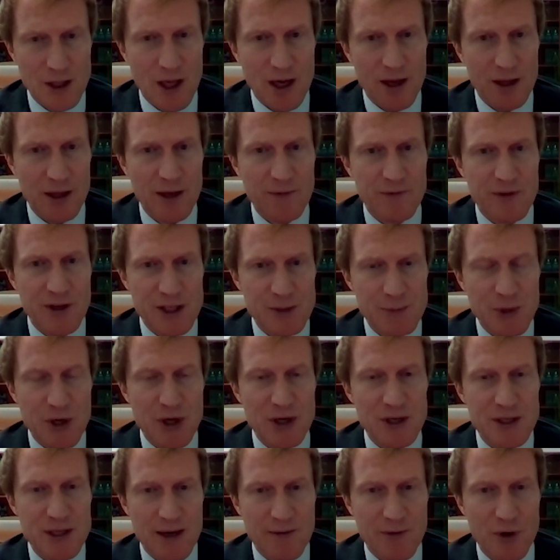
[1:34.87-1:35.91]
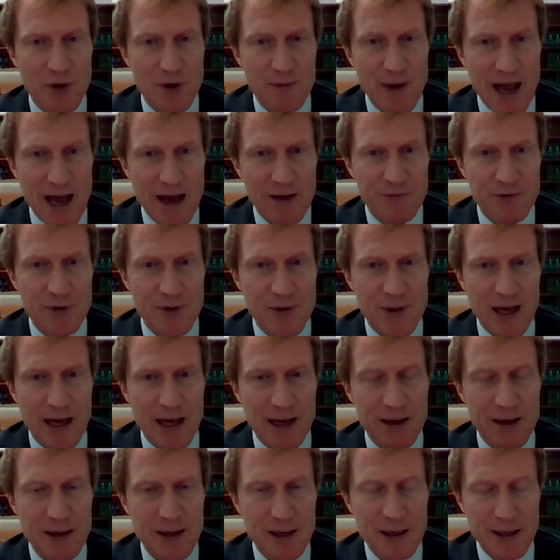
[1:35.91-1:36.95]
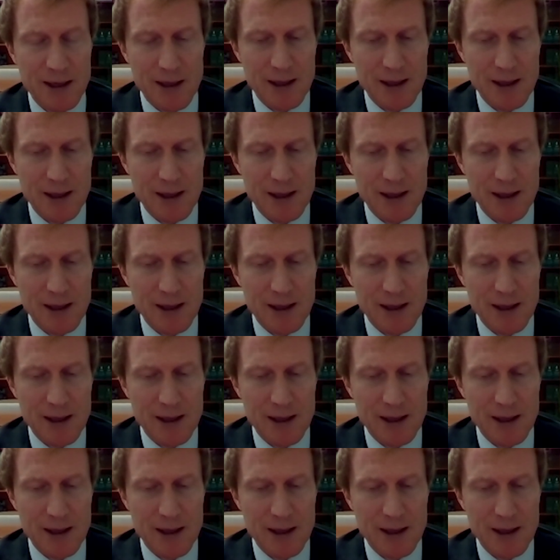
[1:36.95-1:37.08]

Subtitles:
lot of the lived experience that I've heard after that,